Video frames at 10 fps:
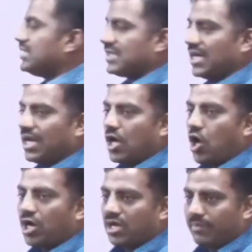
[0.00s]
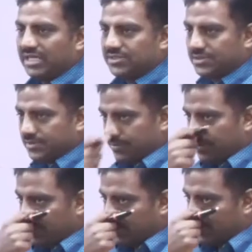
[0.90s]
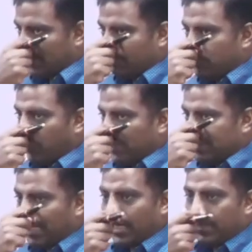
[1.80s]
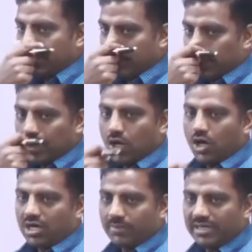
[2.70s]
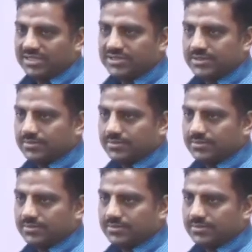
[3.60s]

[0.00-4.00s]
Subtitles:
are ornaments. Some jewels are ornaments.